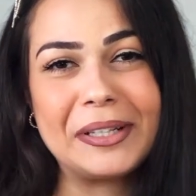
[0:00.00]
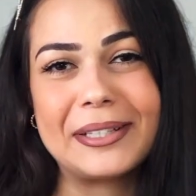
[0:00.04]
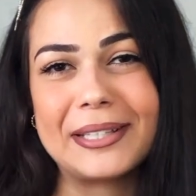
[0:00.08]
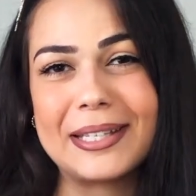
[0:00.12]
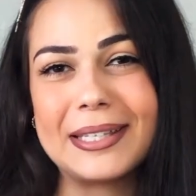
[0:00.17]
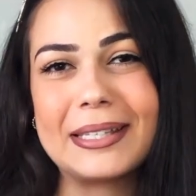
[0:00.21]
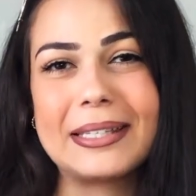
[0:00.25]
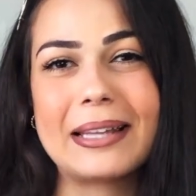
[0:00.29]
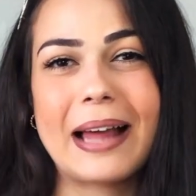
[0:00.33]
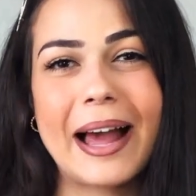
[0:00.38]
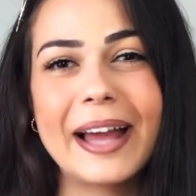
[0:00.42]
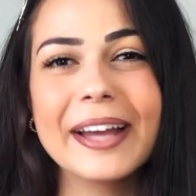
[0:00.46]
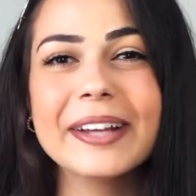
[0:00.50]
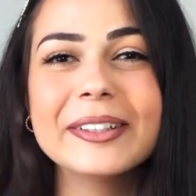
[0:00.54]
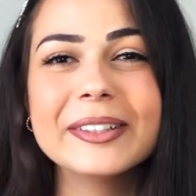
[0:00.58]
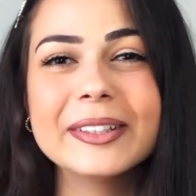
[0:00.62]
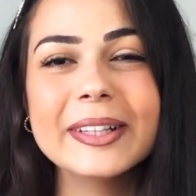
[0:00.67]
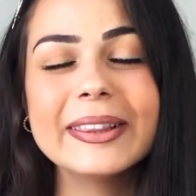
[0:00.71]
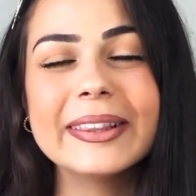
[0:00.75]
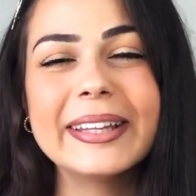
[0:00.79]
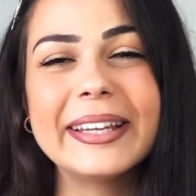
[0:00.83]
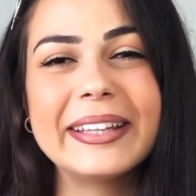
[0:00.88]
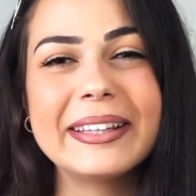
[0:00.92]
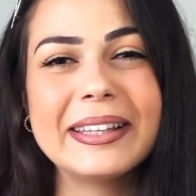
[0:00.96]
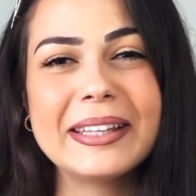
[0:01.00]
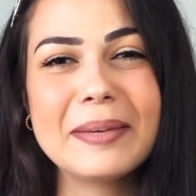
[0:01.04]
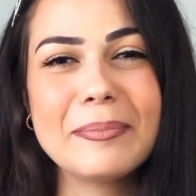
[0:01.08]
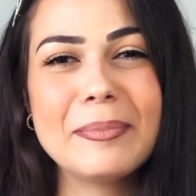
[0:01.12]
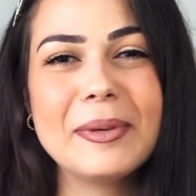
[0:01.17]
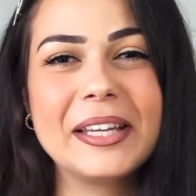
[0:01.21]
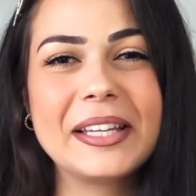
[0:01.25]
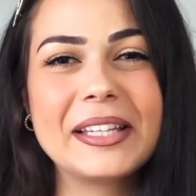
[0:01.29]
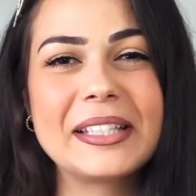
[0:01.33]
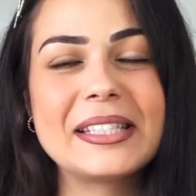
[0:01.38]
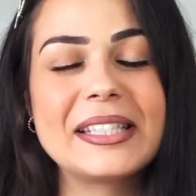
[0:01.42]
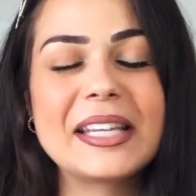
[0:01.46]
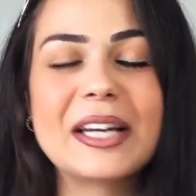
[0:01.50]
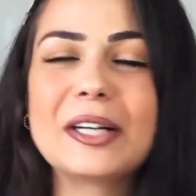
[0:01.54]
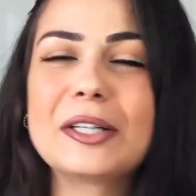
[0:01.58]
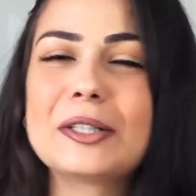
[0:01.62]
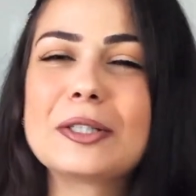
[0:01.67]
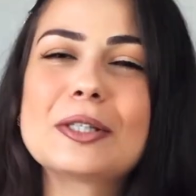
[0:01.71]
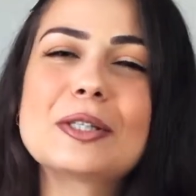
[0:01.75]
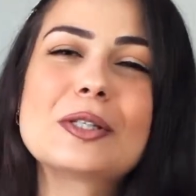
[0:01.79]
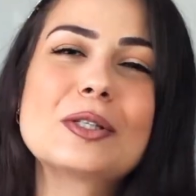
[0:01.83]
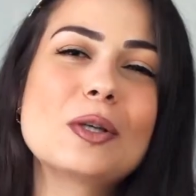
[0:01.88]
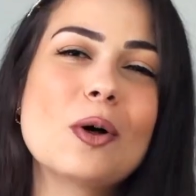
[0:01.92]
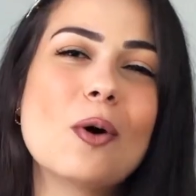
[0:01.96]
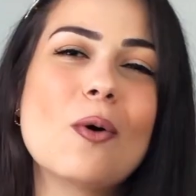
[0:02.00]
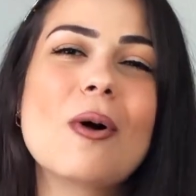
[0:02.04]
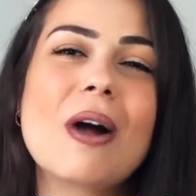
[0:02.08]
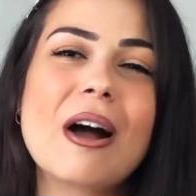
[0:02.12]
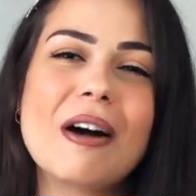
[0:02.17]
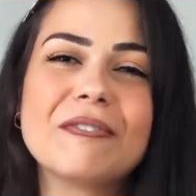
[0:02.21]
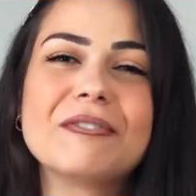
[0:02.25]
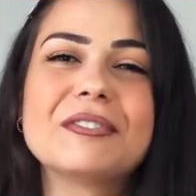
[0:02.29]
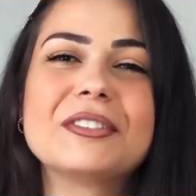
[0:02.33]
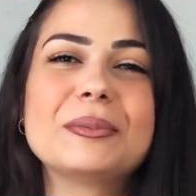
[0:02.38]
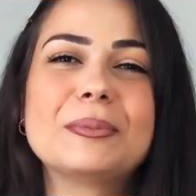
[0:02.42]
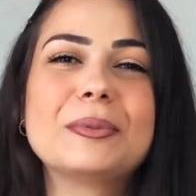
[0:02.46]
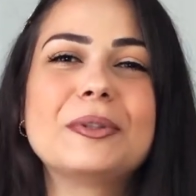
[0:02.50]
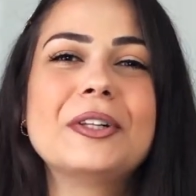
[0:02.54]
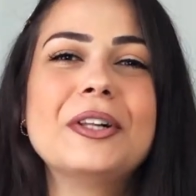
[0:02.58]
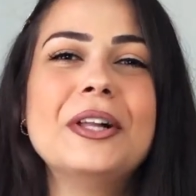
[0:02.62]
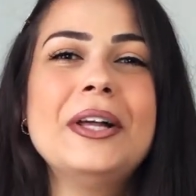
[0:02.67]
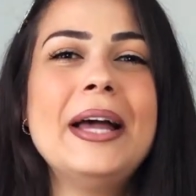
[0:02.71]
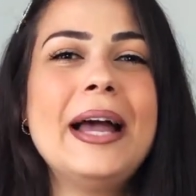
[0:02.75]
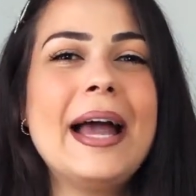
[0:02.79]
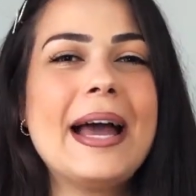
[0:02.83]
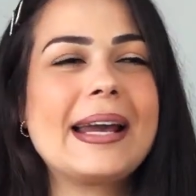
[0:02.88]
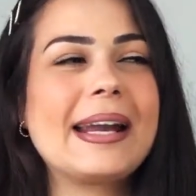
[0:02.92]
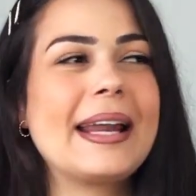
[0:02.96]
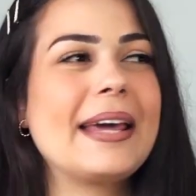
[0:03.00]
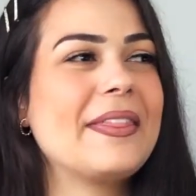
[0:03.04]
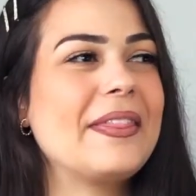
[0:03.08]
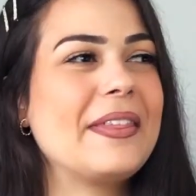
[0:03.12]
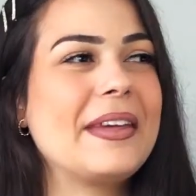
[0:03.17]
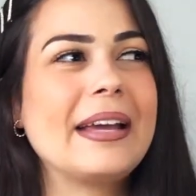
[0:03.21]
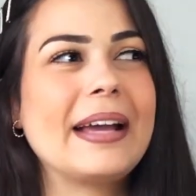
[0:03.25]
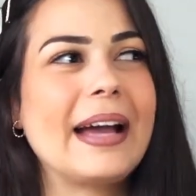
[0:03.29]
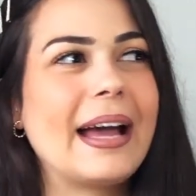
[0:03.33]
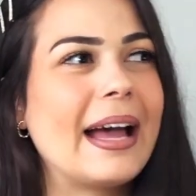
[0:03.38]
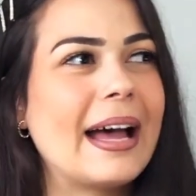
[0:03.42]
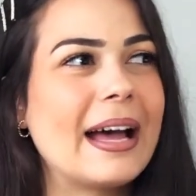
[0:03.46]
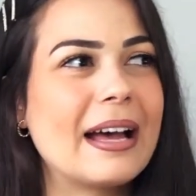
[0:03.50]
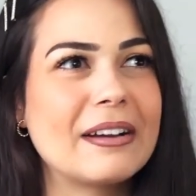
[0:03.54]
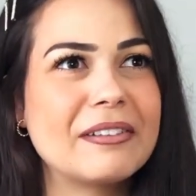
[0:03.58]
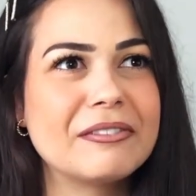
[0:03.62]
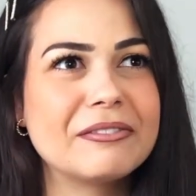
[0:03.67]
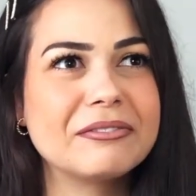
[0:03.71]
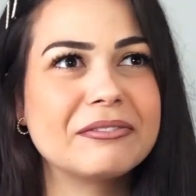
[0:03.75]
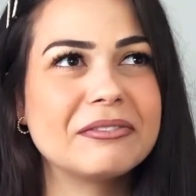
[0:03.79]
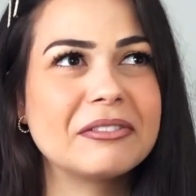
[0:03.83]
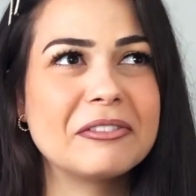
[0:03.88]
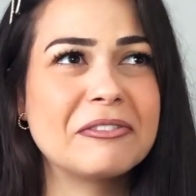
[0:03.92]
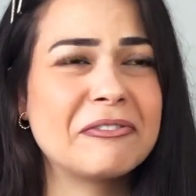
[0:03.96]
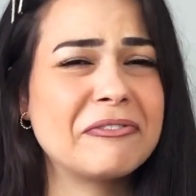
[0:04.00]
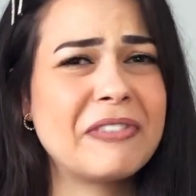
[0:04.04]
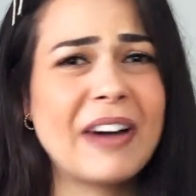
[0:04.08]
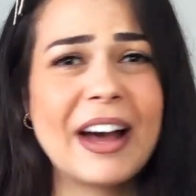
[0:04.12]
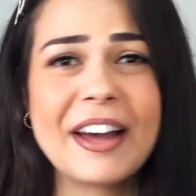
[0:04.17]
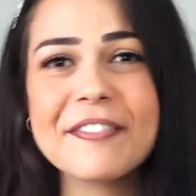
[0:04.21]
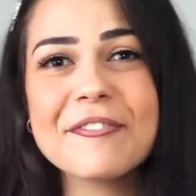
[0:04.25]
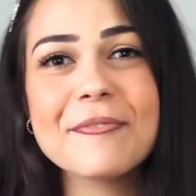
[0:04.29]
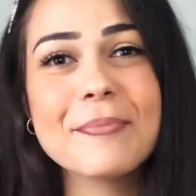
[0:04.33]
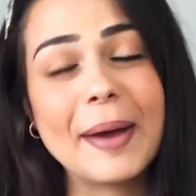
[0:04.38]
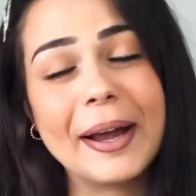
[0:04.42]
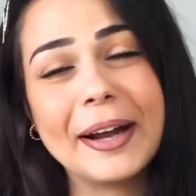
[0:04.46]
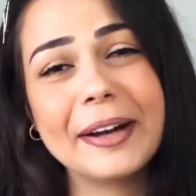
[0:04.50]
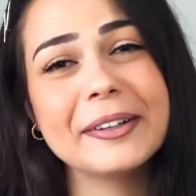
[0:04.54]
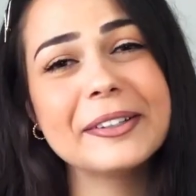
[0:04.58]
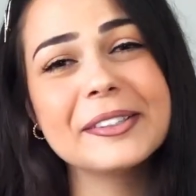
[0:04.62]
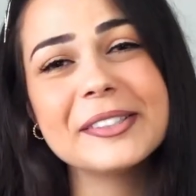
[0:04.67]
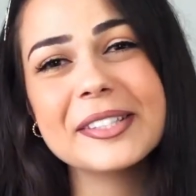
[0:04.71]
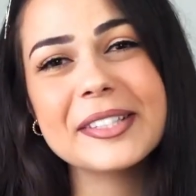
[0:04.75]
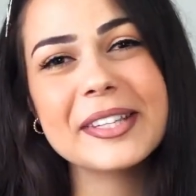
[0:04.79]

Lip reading: style lately because they are so comfortable, and I think I have 5 pairs,